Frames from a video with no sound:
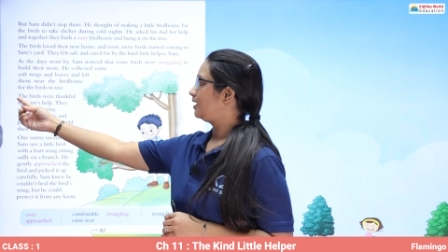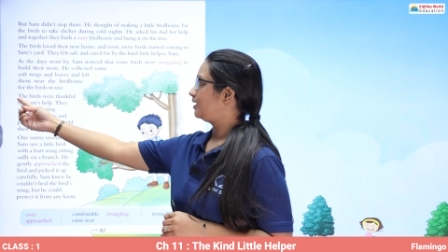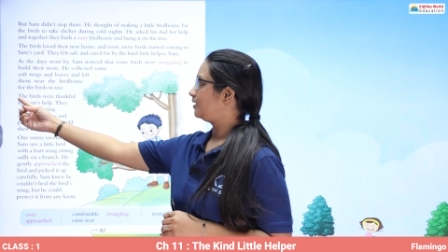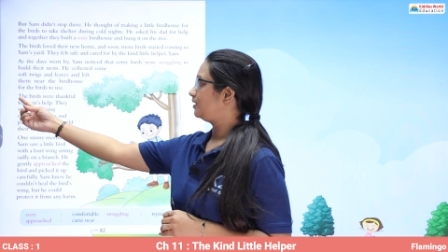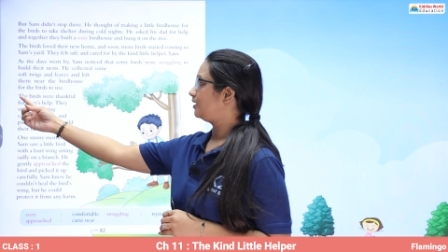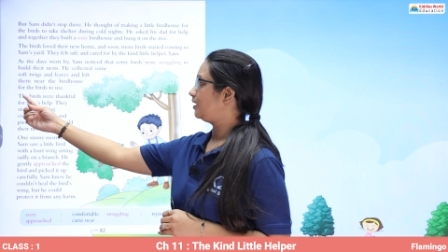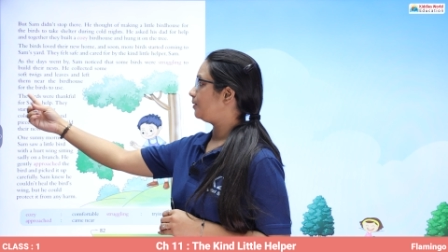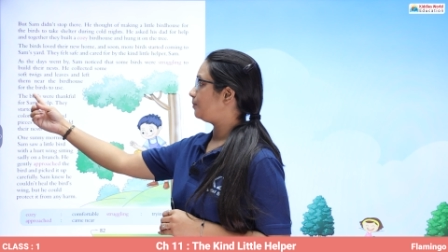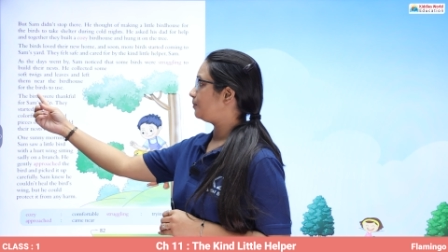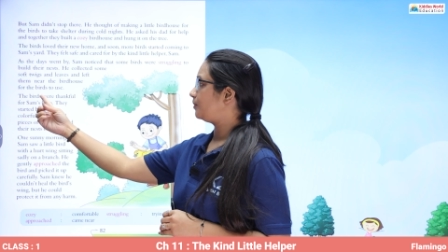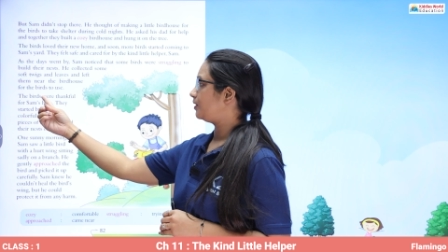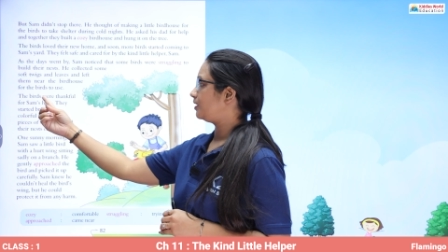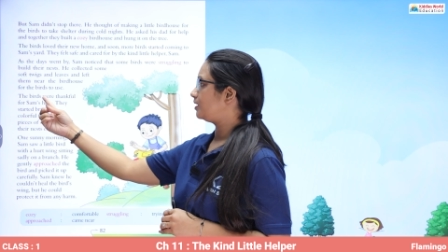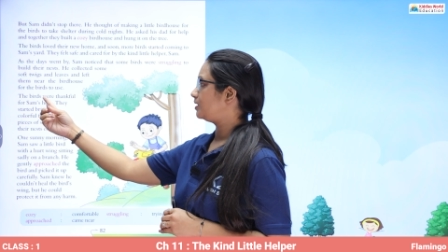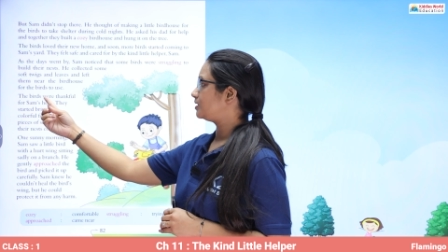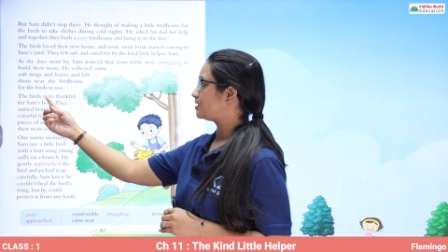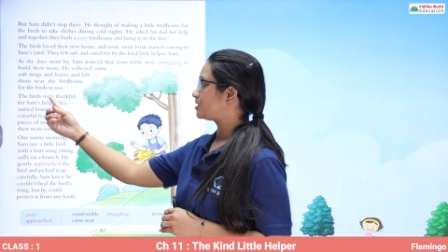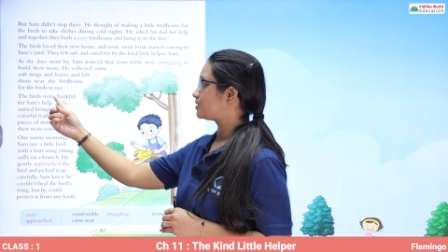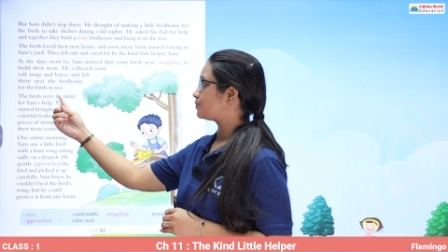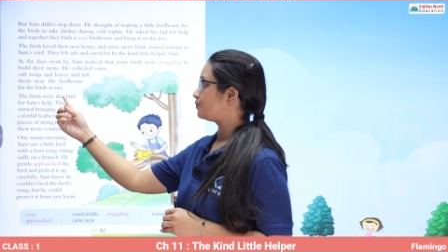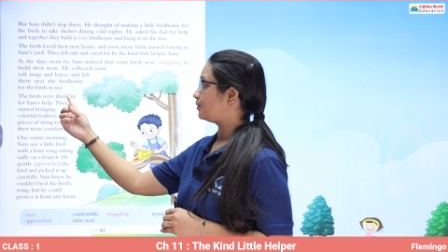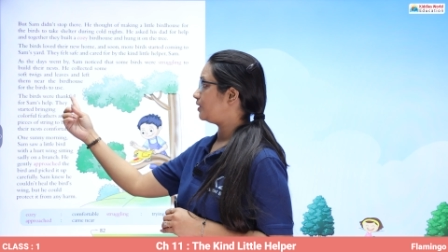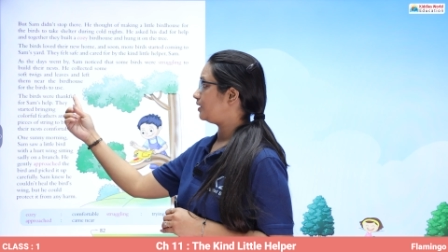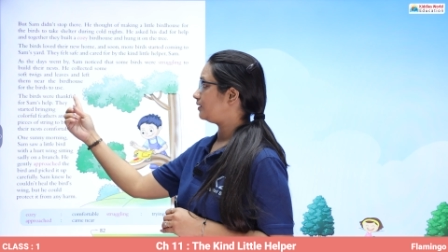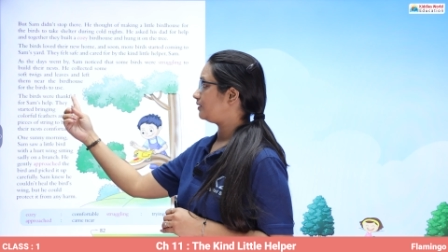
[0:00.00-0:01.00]
The
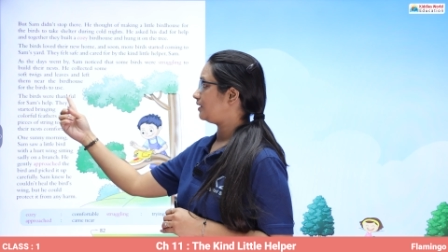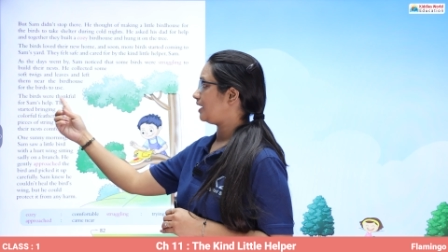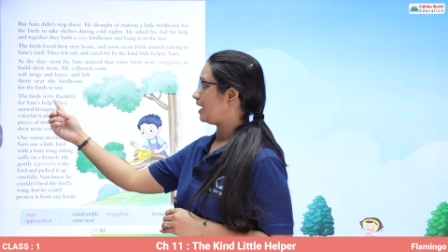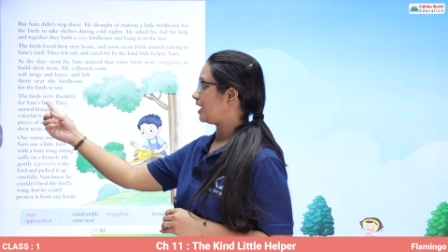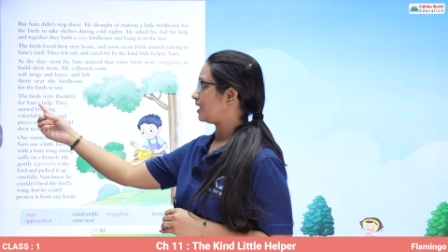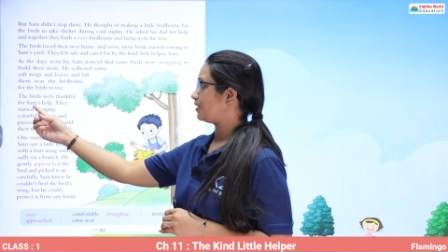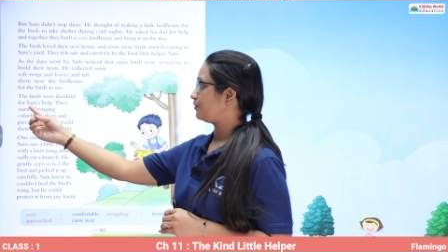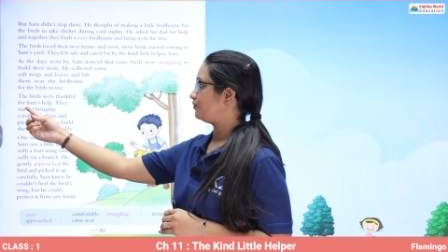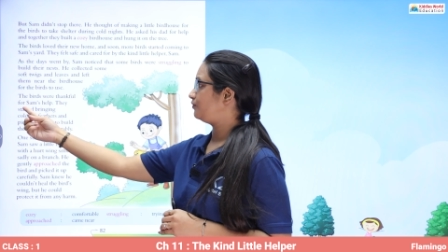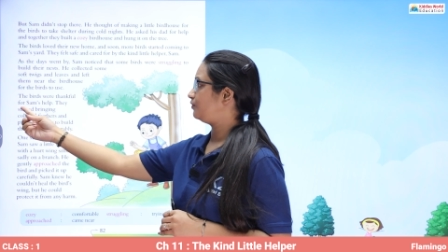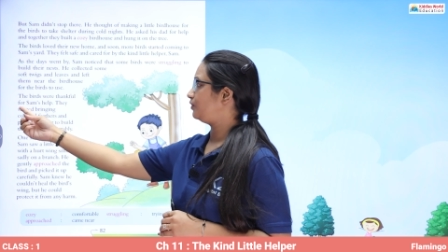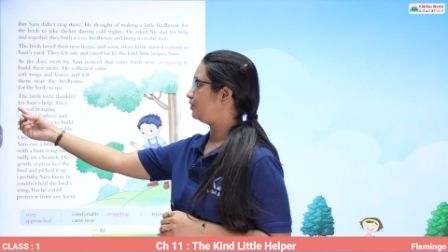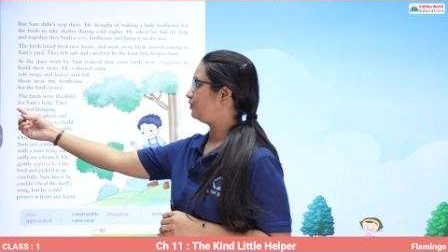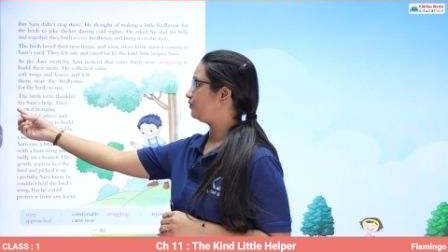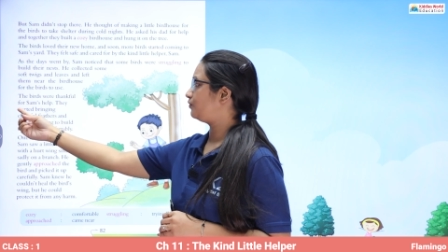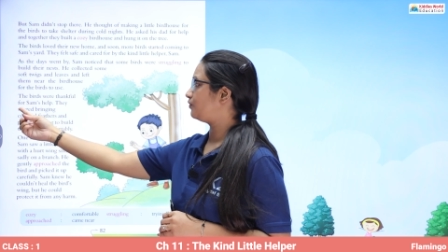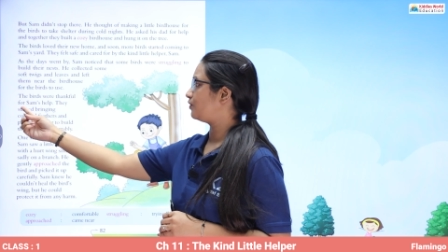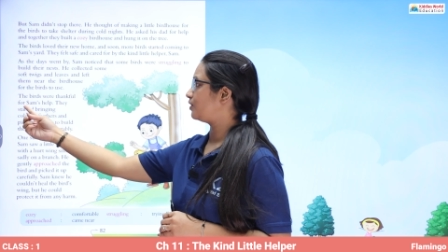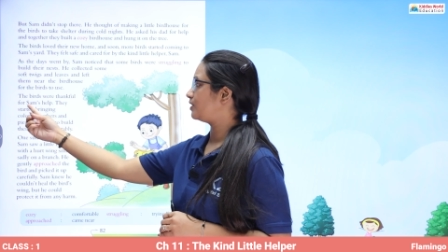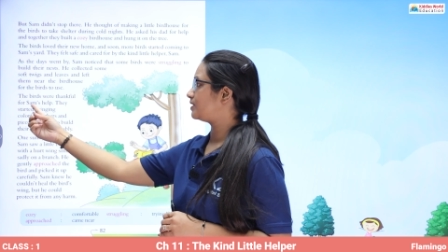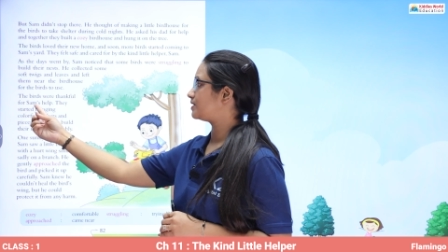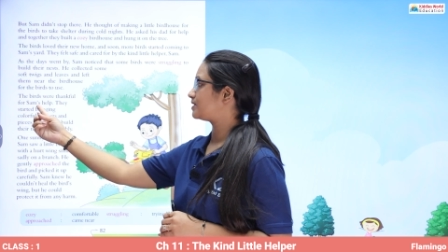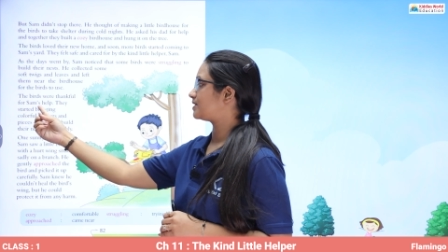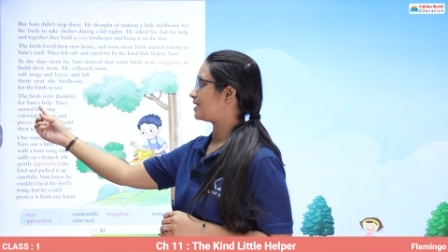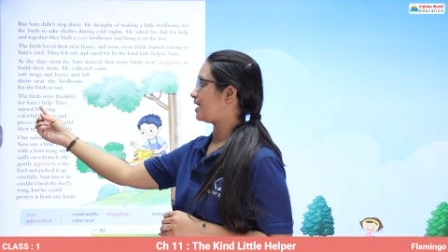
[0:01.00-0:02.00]
birds were thankful
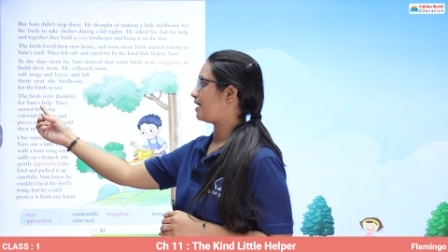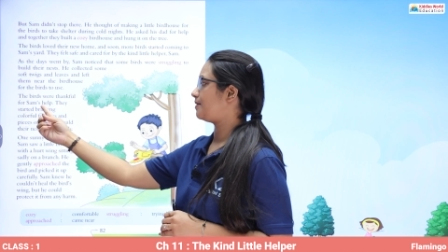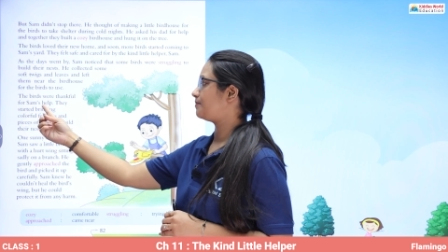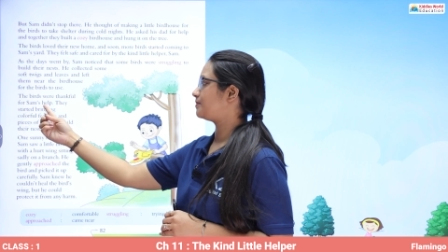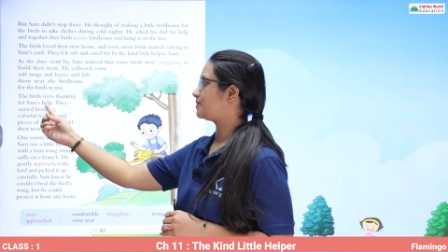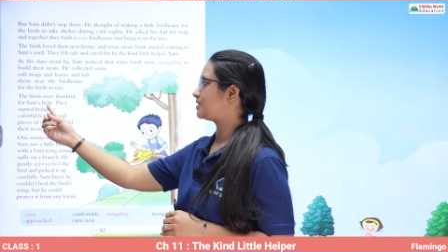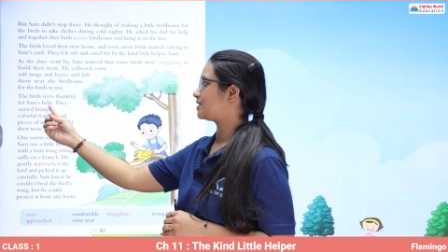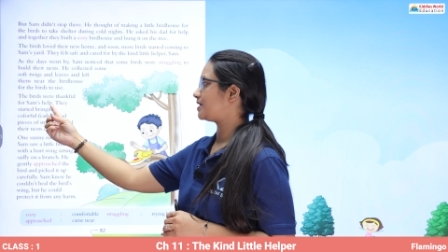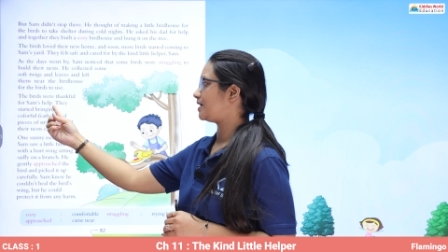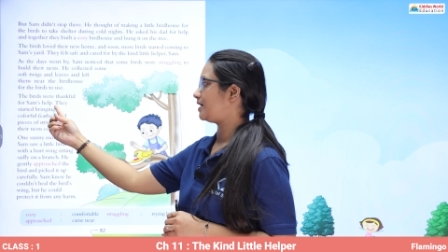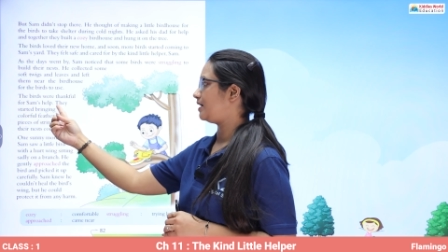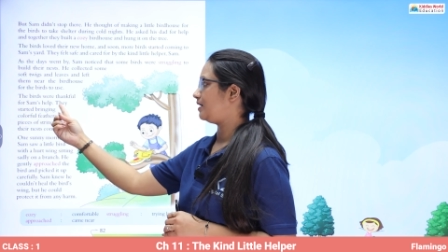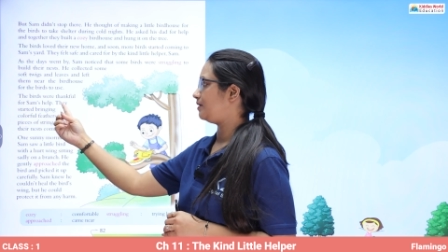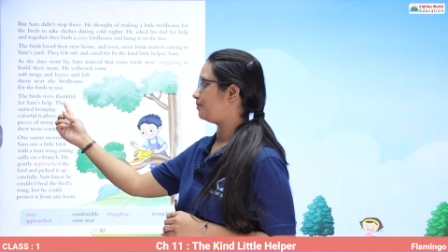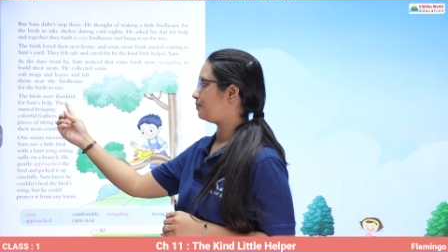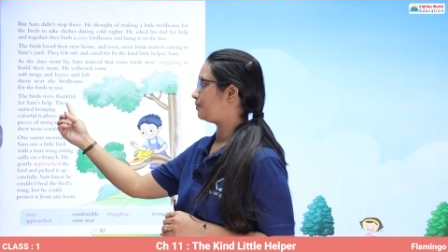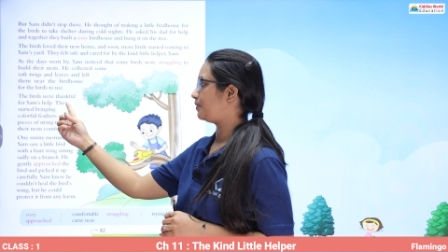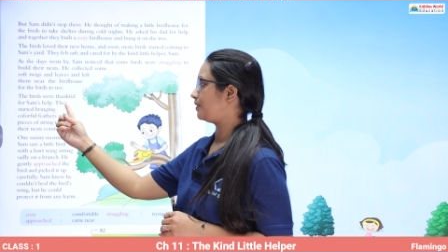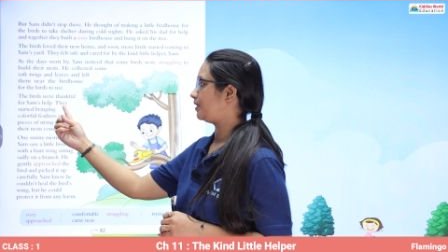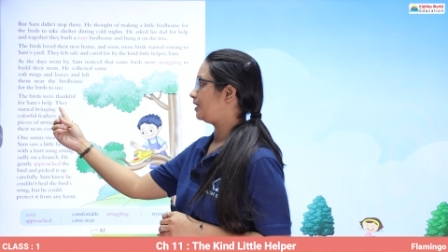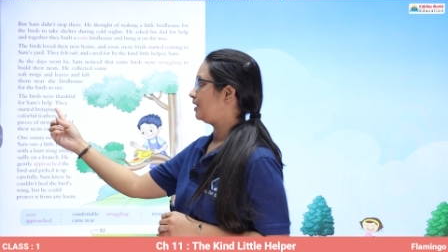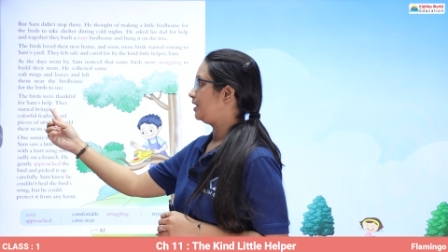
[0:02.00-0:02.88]
for Sam's help.